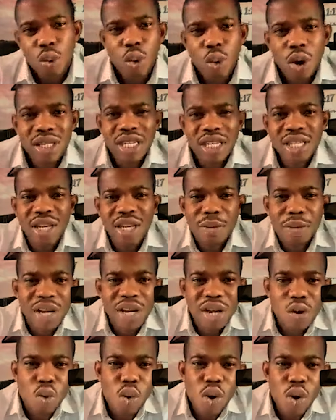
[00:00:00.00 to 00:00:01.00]
what is the
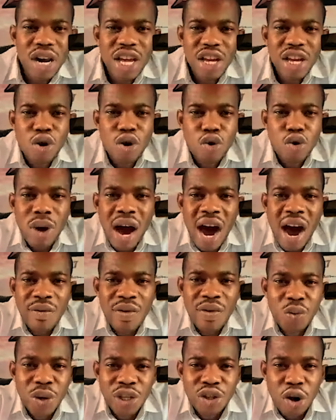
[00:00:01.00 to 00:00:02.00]
equally yoke you are
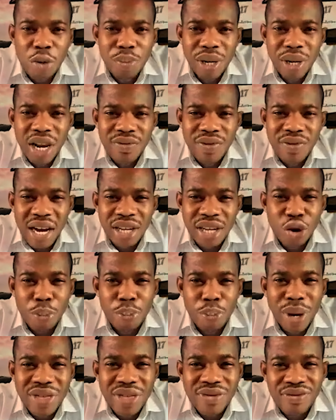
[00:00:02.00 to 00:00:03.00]
having with unbelievers as
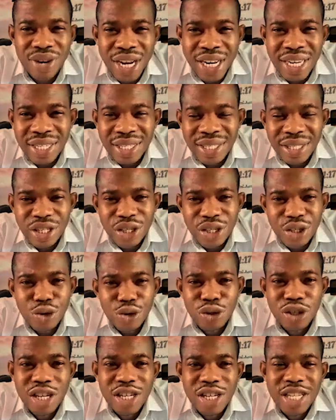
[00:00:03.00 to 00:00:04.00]
your best friend.
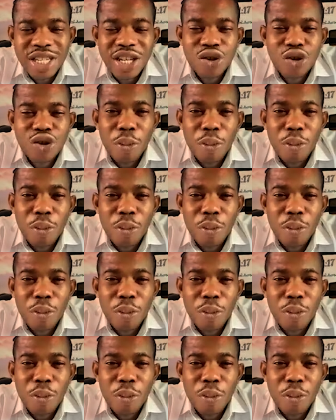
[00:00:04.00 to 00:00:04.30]
You say this is